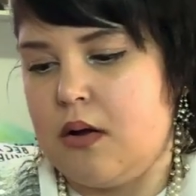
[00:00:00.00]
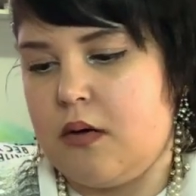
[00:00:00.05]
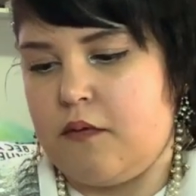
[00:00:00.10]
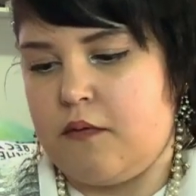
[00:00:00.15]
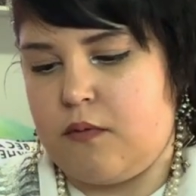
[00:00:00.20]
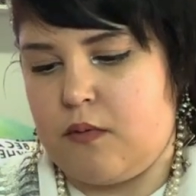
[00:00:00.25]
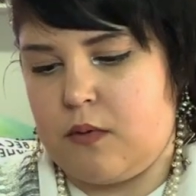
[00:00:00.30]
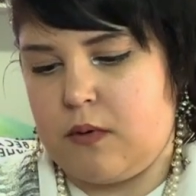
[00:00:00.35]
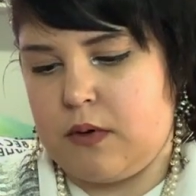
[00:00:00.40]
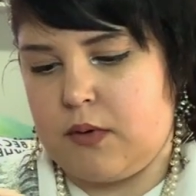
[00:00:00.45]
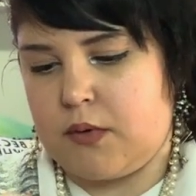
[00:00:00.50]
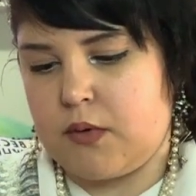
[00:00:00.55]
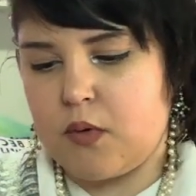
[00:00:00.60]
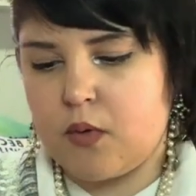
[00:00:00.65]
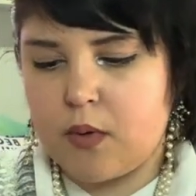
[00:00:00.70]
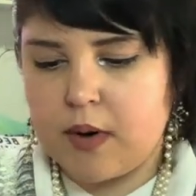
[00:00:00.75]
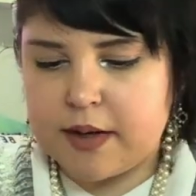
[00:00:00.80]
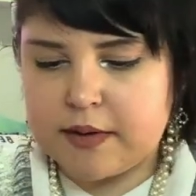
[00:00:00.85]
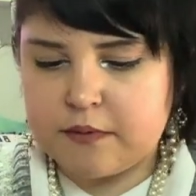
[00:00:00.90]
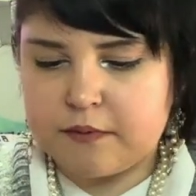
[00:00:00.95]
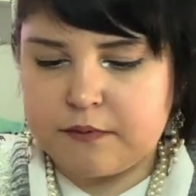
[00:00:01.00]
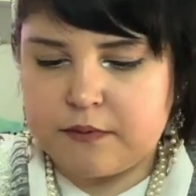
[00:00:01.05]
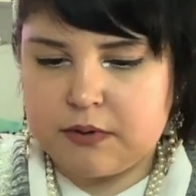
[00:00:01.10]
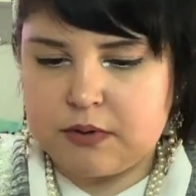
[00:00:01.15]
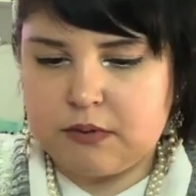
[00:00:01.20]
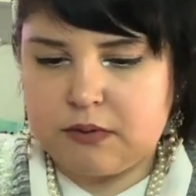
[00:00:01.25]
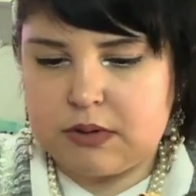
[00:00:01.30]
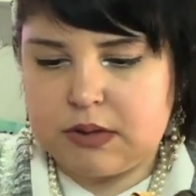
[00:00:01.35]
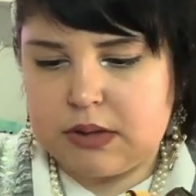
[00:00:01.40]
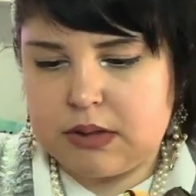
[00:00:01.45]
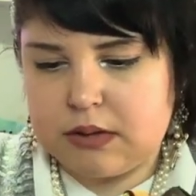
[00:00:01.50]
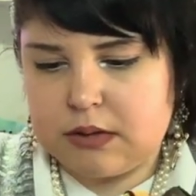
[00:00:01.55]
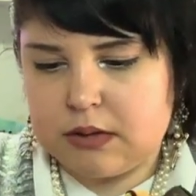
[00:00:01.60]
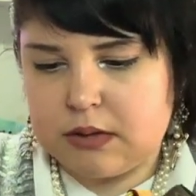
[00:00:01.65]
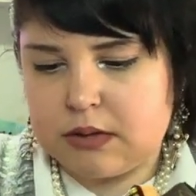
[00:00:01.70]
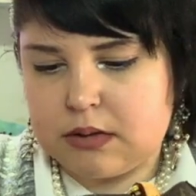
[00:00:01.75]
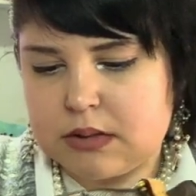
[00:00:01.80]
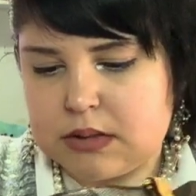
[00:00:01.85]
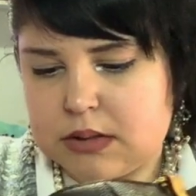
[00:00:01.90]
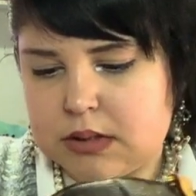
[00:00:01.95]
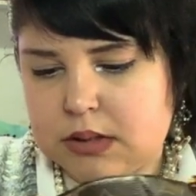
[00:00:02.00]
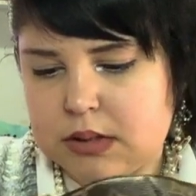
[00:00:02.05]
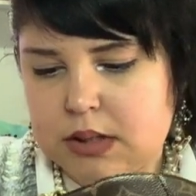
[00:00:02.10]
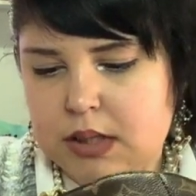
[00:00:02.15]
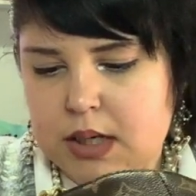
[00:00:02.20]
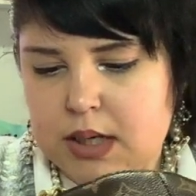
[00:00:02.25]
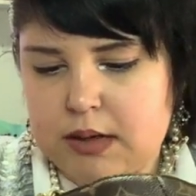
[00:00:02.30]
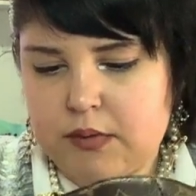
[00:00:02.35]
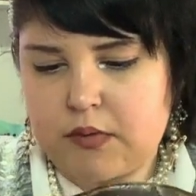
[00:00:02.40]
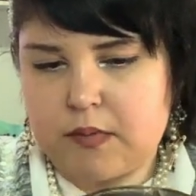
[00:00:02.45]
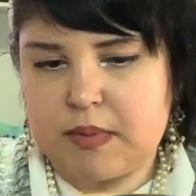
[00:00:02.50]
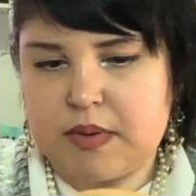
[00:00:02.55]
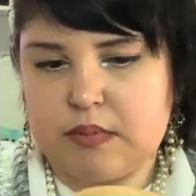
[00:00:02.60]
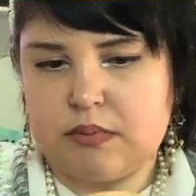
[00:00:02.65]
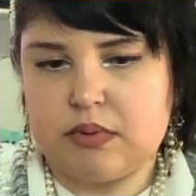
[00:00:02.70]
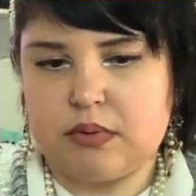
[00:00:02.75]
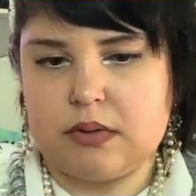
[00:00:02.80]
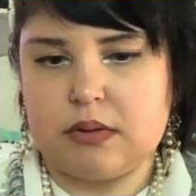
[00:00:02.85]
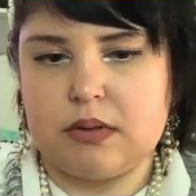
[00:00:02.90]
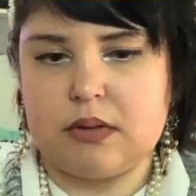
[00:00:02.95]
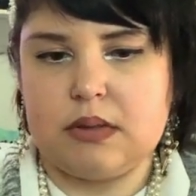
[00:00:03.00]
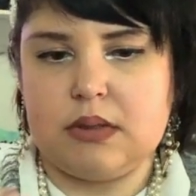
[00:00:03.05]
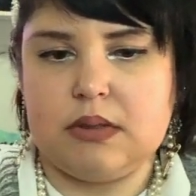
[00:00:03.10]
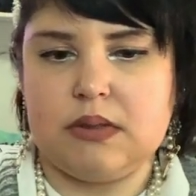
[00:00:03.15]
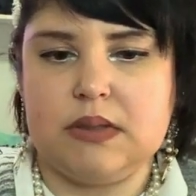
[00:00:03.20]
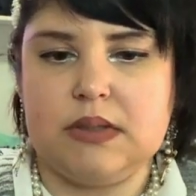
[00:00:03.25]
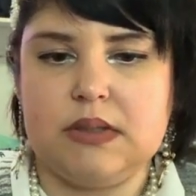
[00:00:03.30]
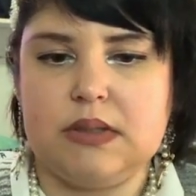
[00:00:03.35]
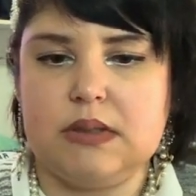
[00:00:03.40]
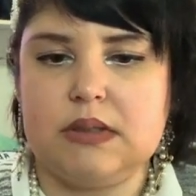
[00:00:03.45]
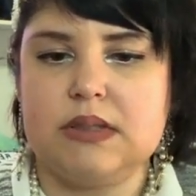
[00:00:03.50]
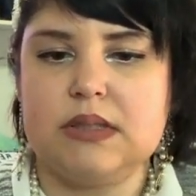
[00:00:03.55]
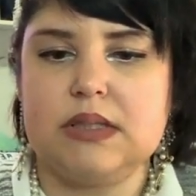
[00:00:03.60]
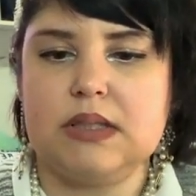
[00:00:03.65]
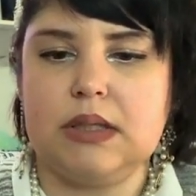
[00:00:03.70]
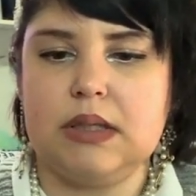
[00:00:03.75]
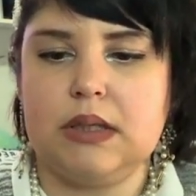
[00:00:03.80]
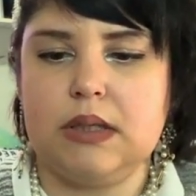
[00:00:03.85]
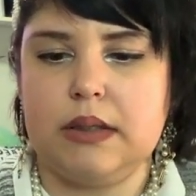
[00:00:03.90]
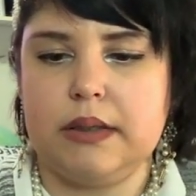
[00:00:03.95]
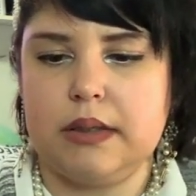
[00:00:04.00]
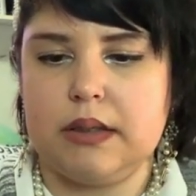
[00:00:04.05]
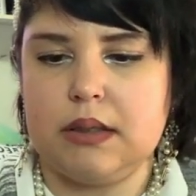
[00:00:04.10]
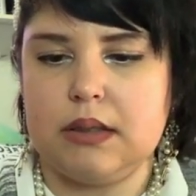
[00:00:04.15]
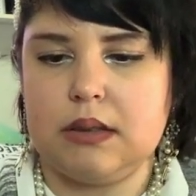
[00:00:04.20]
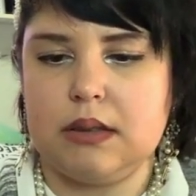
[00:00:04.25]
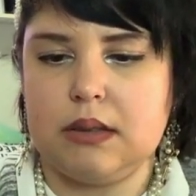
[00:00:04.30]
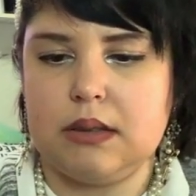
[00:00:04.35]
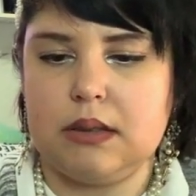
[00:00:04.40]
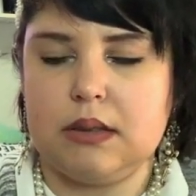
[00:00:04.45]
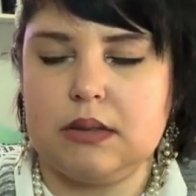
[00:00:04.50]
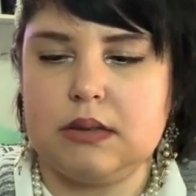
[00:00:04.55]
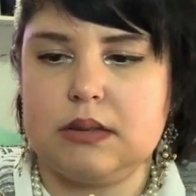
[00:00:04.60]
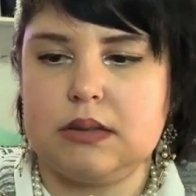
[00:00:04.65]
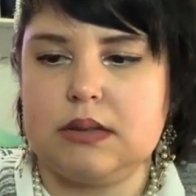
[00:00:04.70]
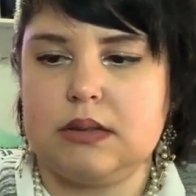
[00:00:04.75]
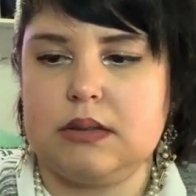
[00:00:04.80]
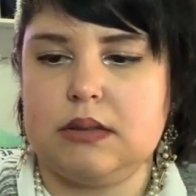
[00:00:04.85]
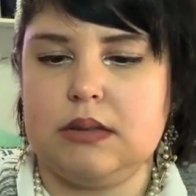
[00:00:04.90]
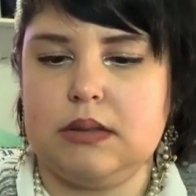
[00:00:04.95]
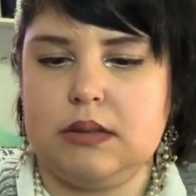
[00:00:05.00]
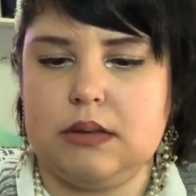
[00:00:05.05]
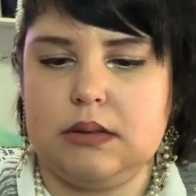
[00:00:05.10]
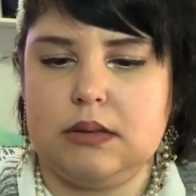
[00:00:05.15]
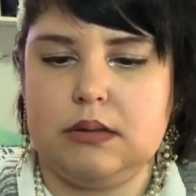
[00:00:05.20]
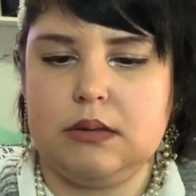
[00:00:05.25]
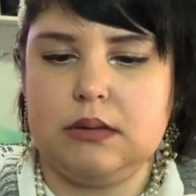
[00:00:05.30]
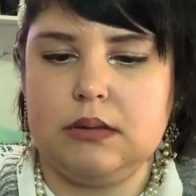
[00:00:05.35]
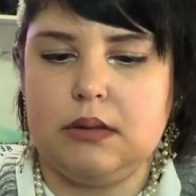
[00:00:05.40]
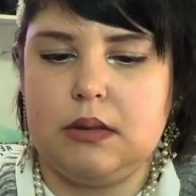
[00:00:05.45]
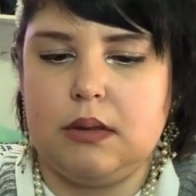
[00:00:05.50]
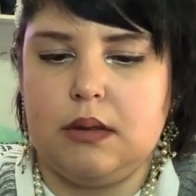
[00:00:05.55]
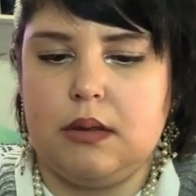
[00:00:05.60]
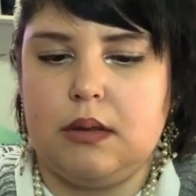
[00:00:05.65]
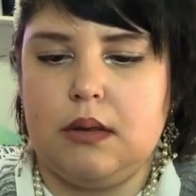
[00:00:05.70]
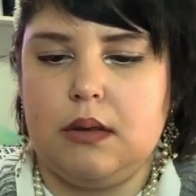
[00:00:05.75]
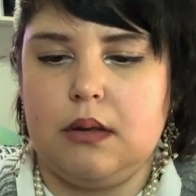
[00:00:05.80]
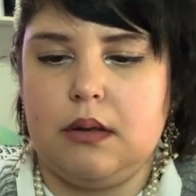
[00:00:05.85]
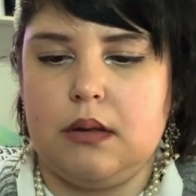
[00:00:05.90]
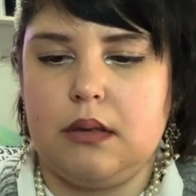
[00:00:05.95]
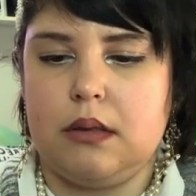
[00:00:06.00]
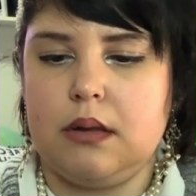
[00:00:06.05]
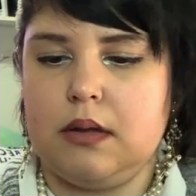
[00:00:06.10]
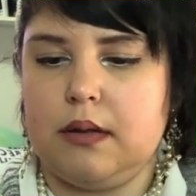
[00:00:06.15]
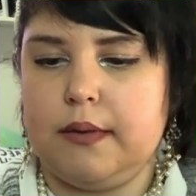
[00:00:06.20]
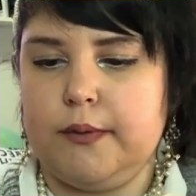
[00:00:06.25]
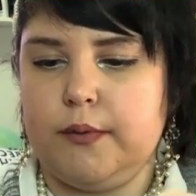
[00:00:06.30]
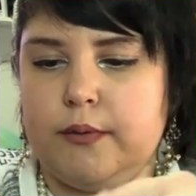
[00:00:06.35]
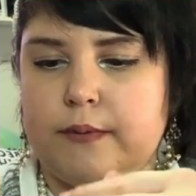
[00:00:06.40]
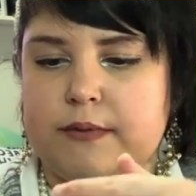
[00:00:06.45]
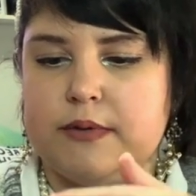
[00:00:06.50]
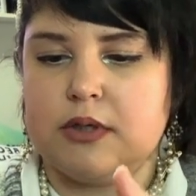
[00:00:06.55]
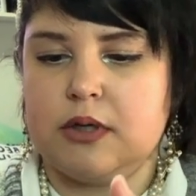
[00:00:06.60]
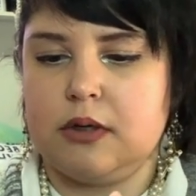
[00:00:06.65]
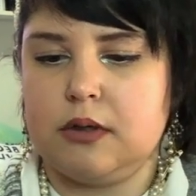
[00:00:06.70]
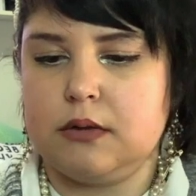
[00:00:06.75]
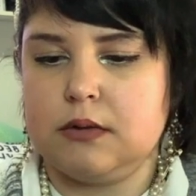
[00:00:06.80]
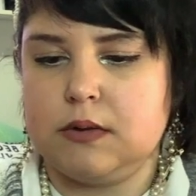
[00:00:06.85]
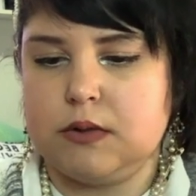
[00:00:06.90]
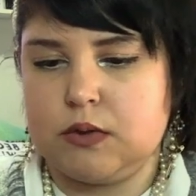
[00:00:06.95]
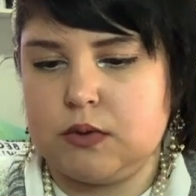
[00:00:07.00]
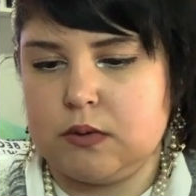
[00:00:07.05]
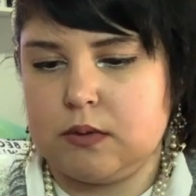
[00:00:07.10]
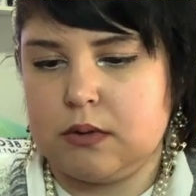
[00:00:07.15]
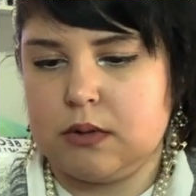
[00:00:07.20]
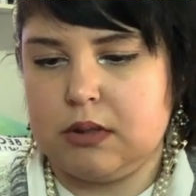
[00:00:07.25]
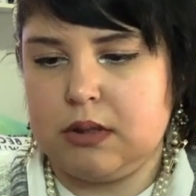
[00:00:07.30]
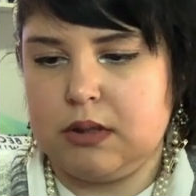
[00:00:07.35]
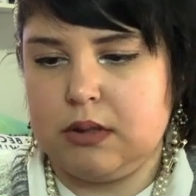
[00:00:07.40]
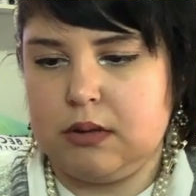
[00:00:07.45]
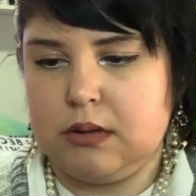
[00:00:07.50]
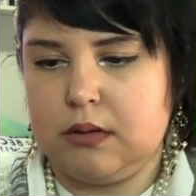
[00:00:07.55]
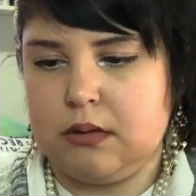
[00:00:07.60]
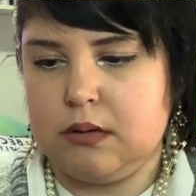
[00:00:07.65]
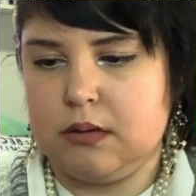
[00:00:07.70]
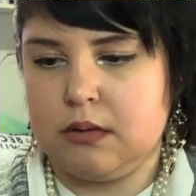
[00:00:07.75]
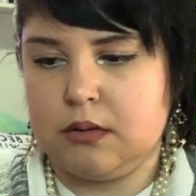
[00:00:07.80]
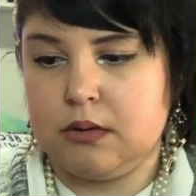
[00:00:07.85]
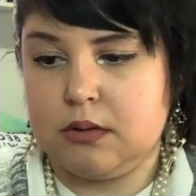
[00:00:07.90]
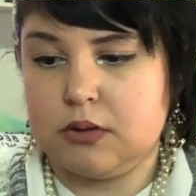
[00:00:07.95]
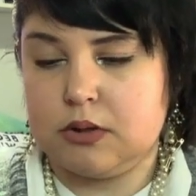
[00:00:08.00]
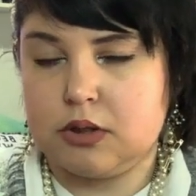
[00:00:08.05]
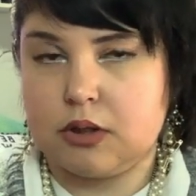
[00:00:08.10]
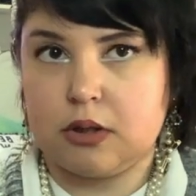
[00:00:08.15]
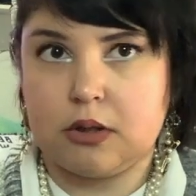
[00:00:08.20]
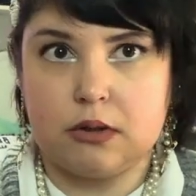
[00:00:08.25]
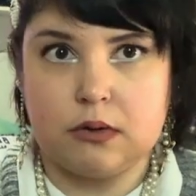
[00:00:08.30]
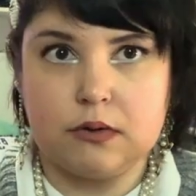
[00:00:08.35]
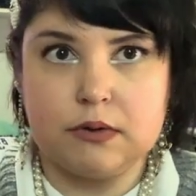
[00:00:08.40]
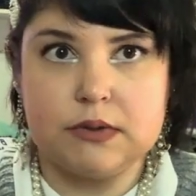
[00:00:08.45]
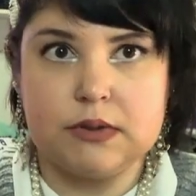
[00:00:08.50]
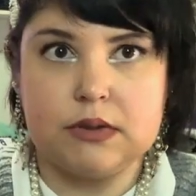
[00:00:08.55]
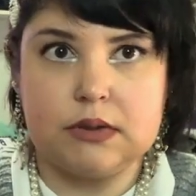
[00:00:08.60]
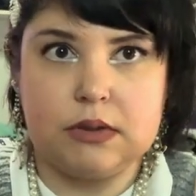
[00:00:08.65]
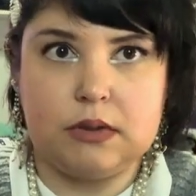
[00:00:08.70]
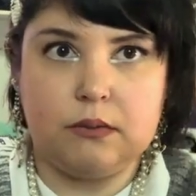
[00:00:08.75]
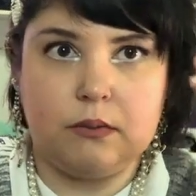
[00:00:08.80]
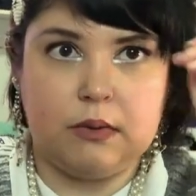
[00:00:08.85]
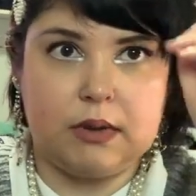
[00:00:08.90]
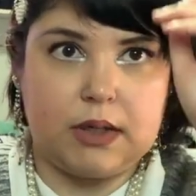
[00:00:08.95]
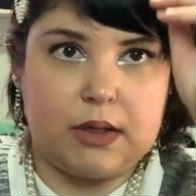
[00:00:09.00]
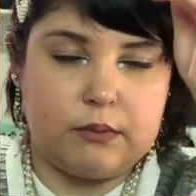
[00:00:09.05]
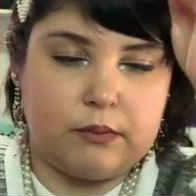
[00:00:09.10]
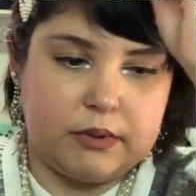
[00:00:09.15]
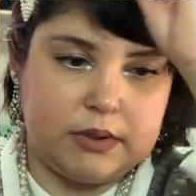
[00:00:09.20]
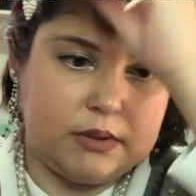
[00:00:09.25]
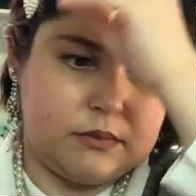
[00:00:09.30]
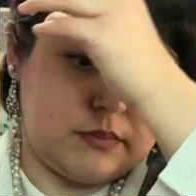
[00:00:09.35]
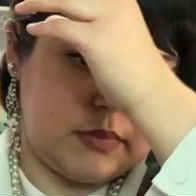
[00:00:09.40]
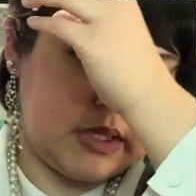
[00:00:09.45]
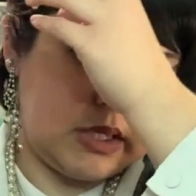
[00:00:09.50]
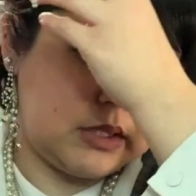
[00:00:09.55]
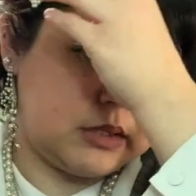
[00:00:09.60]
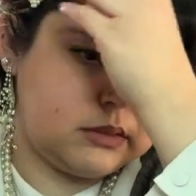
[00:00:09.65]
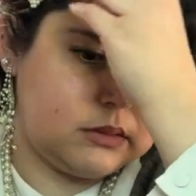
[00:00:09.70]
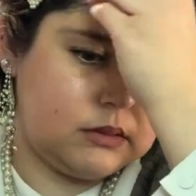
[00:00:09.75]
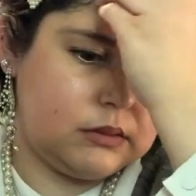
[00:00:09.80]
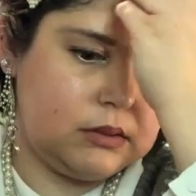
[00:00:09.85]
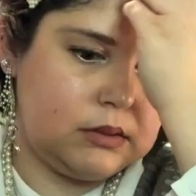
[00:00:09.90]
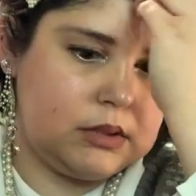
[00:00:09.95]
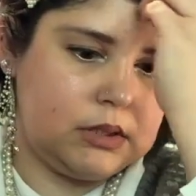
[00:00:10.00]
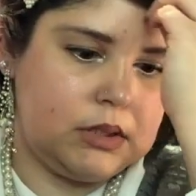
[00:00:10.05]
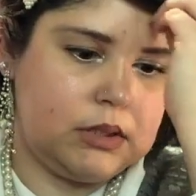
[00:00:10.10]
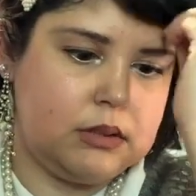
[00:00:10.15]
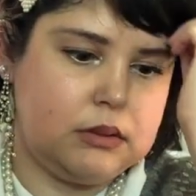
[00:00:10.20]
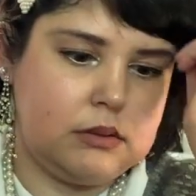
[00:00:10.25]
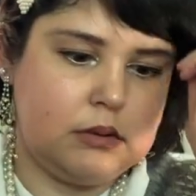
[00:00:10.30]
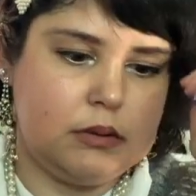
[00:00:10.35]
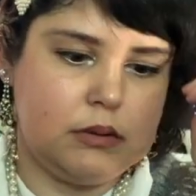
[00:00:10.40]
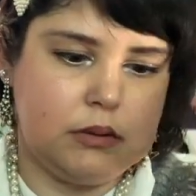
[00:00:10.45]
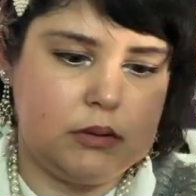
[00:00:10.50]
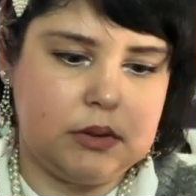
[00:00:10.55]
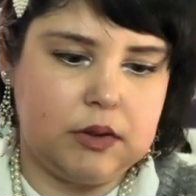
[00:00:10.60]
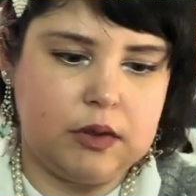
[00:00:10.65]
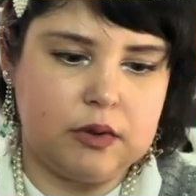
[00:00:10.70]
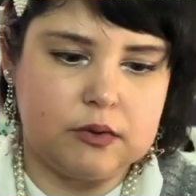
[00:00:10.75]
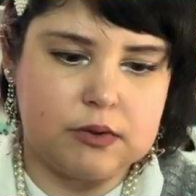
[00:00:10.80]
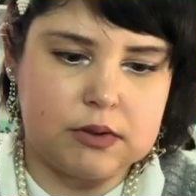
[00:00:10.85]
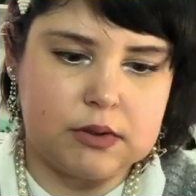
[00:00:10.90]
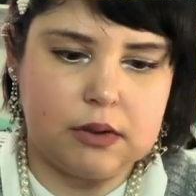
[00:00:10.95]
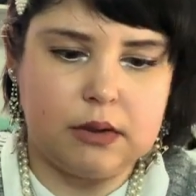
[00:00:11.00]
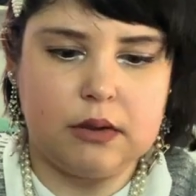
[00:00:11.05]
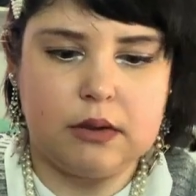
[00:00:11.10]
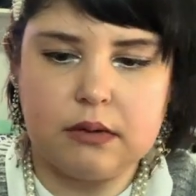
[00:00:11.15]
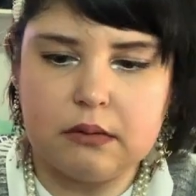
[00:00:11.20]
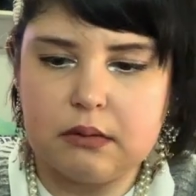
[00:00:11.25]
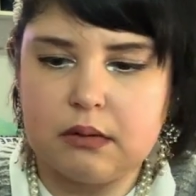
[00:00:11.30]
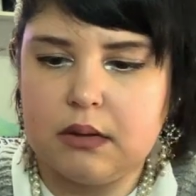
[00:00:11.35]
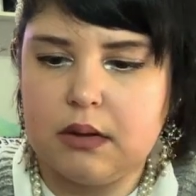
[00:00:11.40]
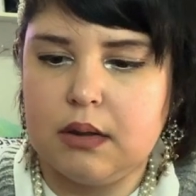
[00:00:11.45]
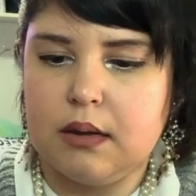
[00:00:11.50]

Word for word: for quite a few years. I remember seeing it in the Louis Vuitton store in Charleston when I went back 10 years ago.